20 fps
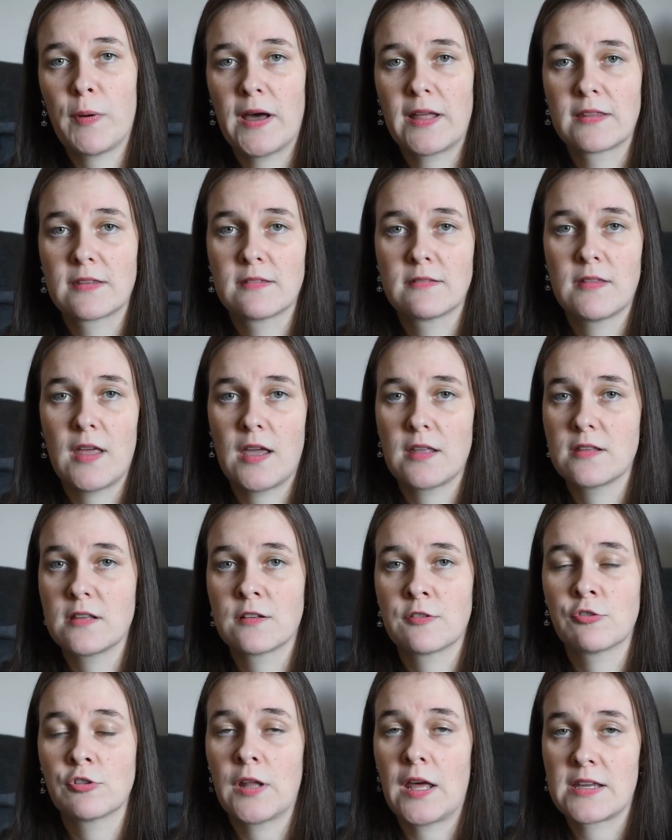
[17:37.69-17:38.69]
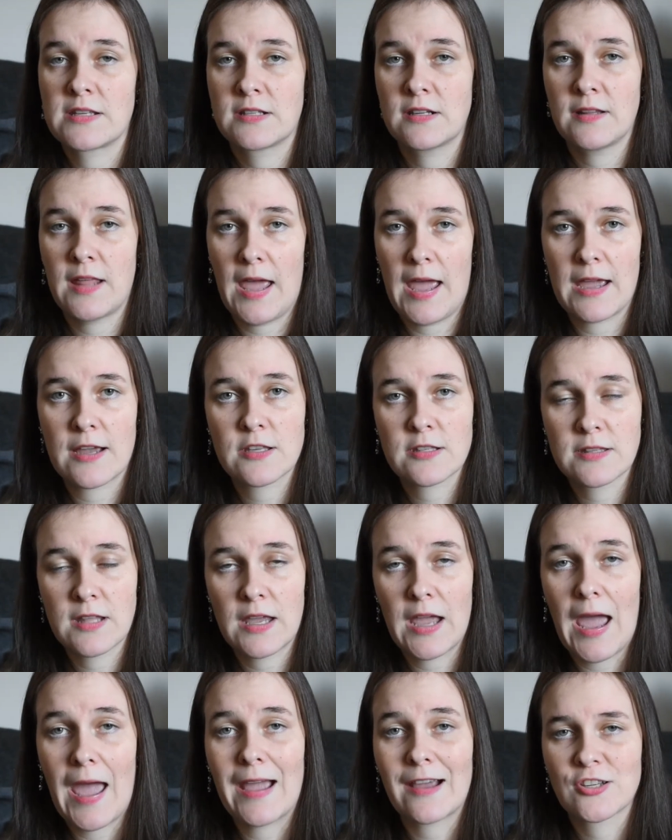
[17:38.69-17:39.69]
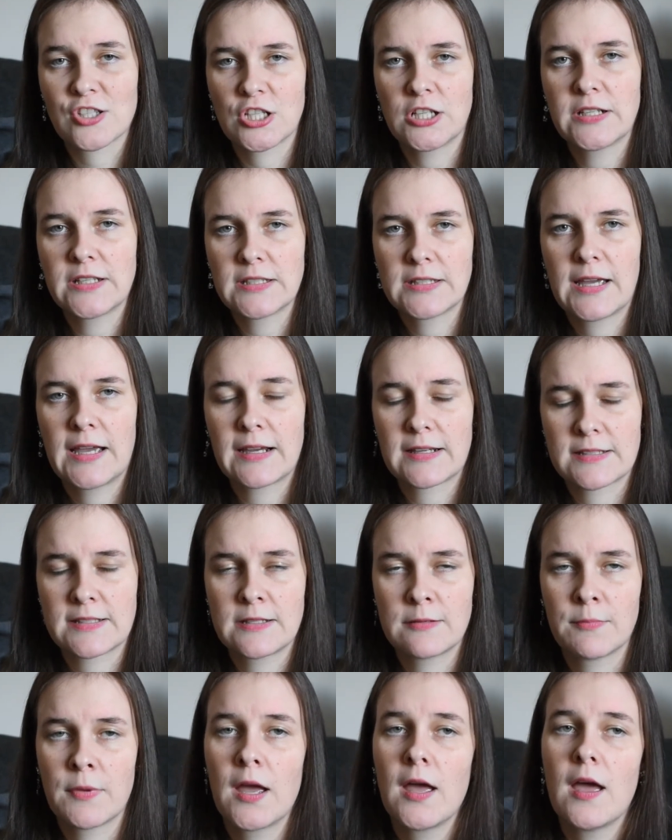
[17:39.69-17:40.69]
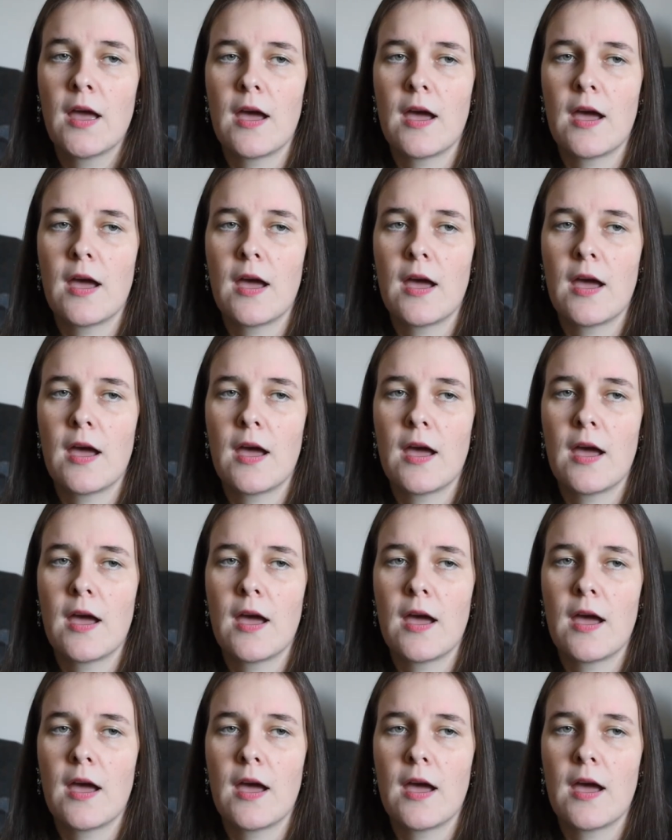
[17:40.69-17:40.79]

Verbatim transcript: but they didn't realize that they actually hexed him.